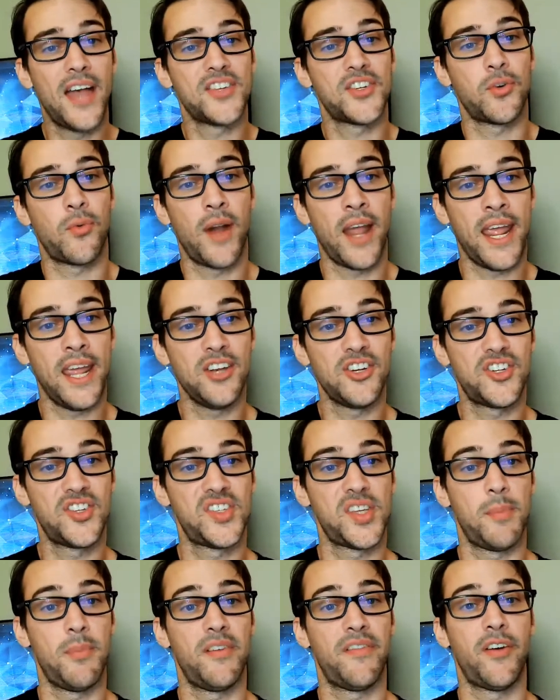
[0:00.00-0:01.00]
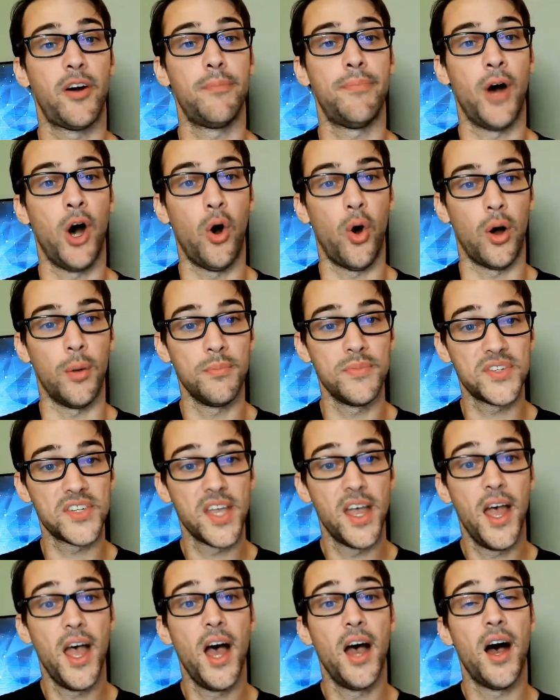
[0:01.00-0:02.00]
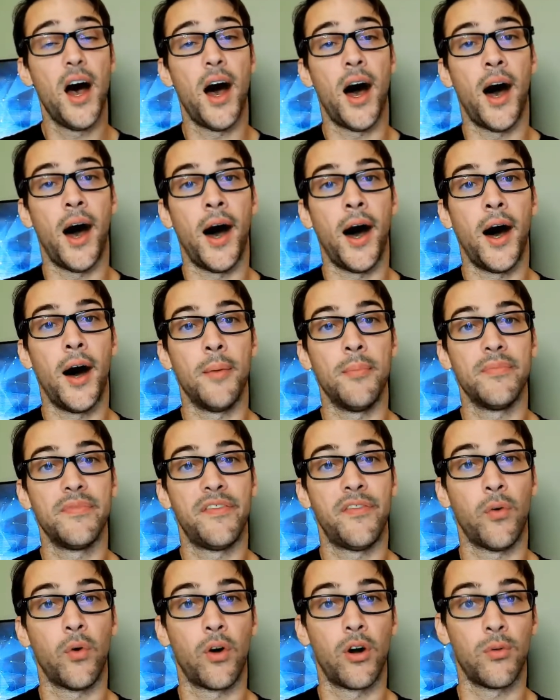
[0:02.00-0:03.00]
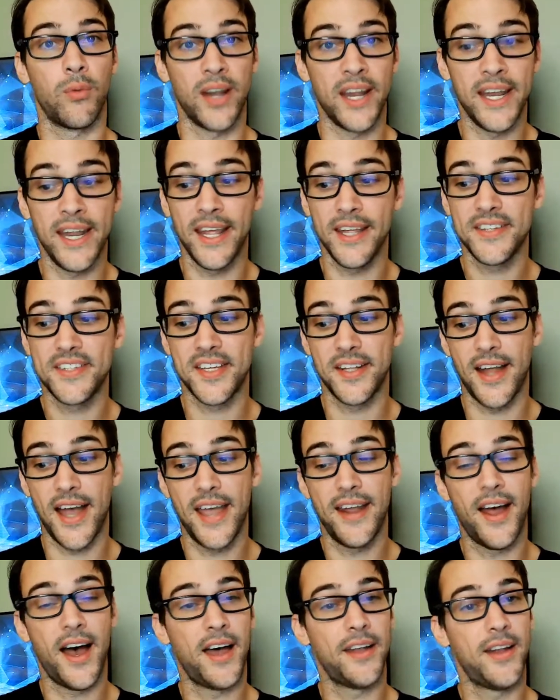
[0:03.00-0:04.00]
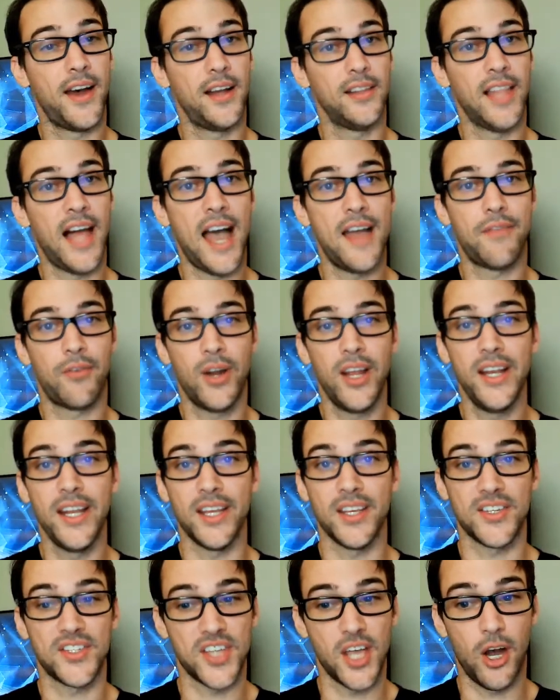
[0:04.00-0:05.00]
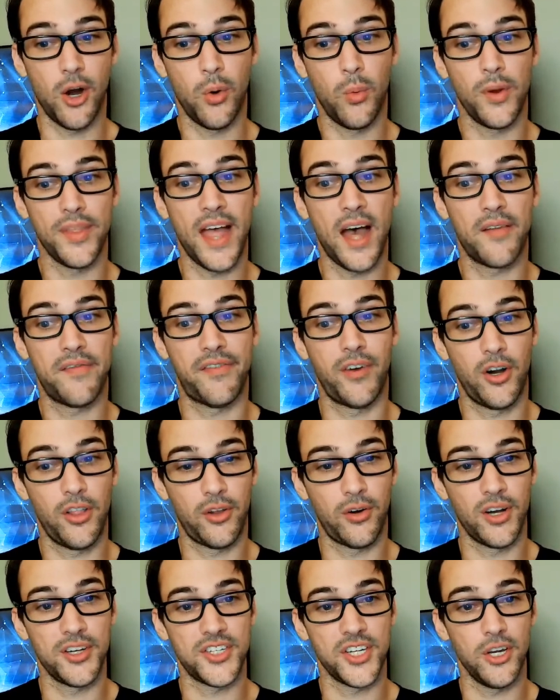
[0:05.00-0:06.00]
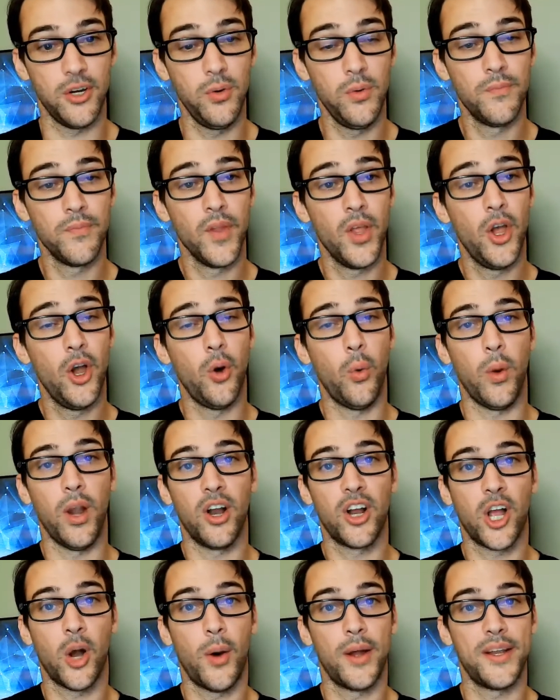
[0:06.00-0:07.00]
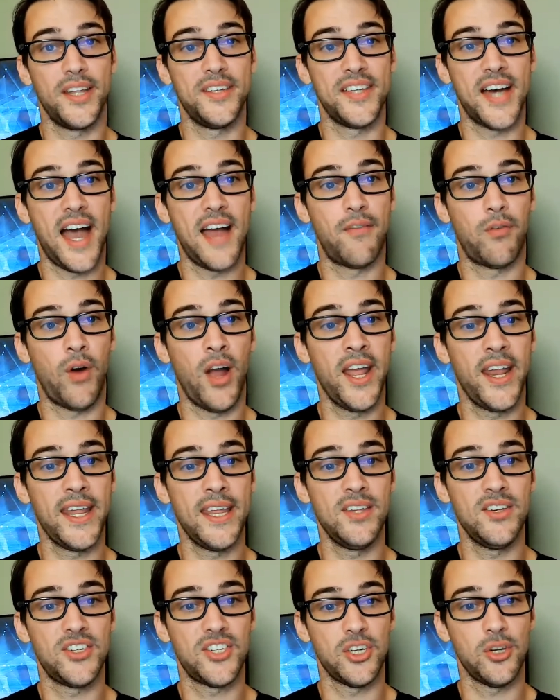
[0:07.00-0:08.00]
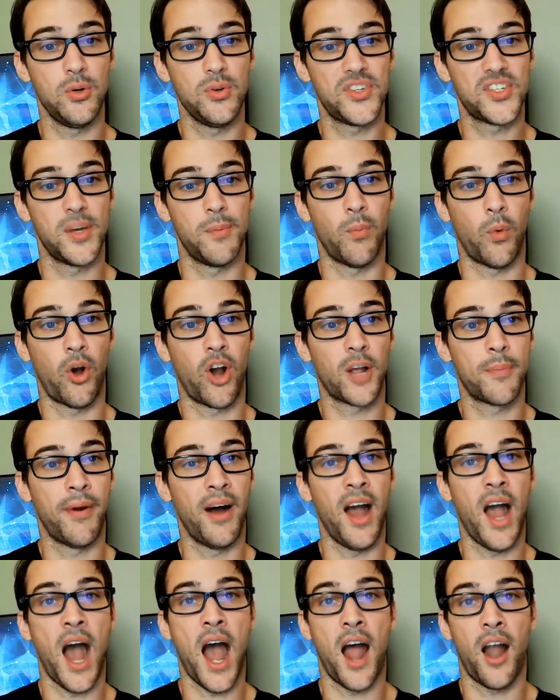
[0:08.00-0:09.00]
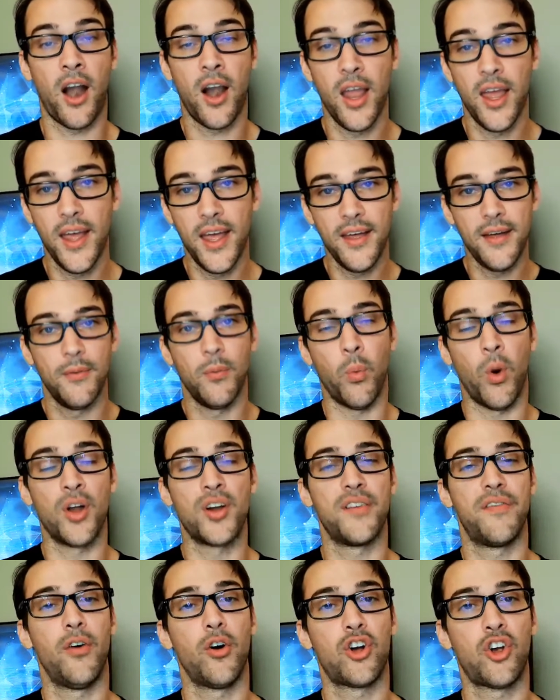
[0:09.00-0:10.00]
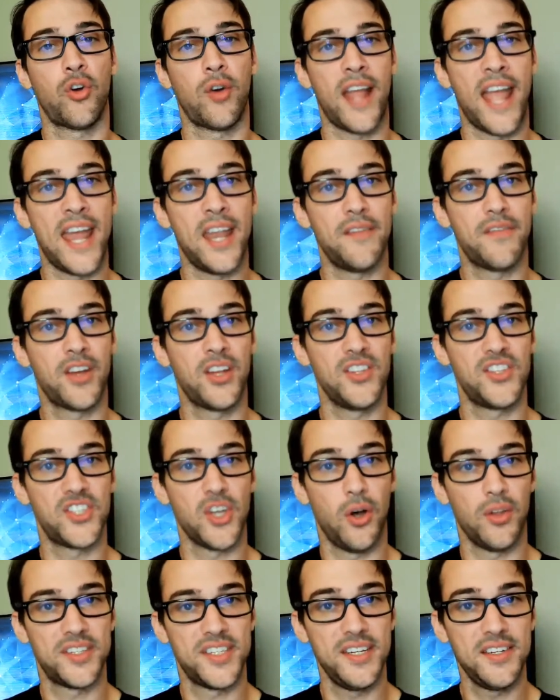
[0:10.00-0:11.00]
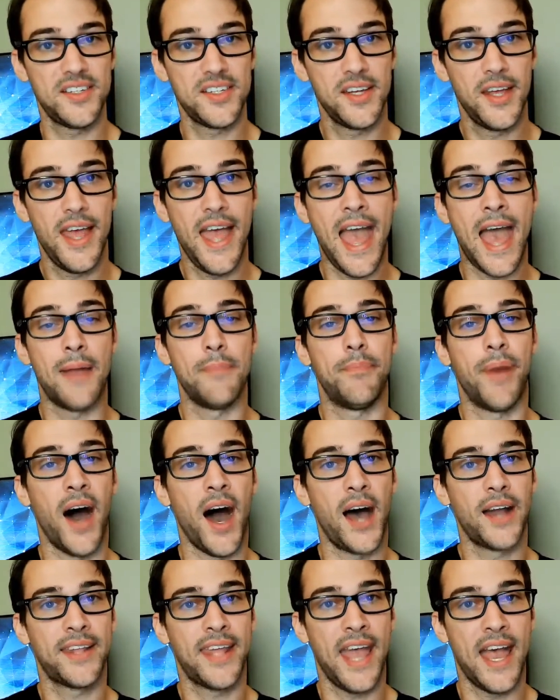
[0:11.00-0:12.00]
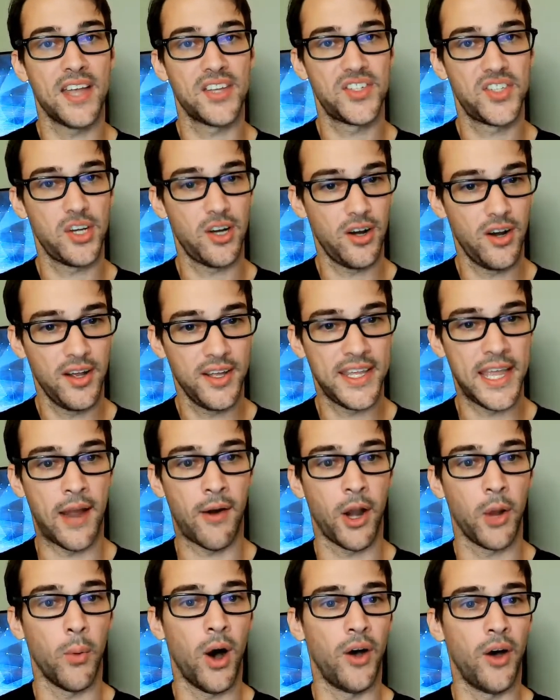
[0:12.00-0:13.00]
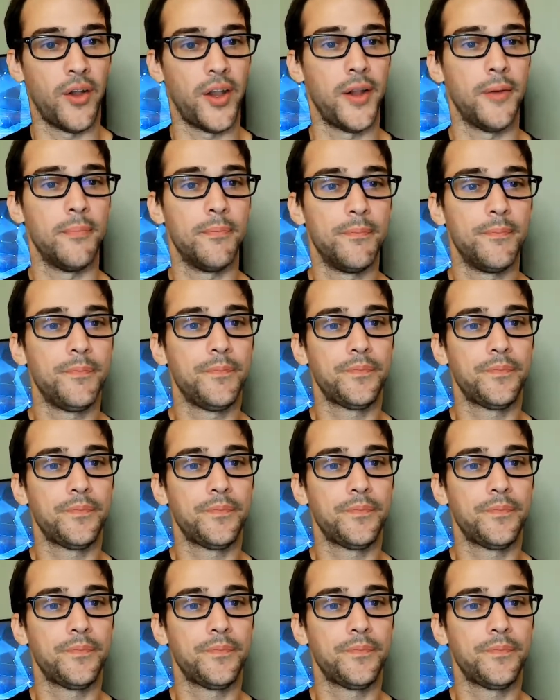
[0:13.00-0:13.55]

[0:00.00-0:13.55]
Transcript: has arranged some of her poems for reading tonight on live reading. So without further ado, we are going to dive right into some work by our wonderful creative consultant and podcaster, Carey Walden.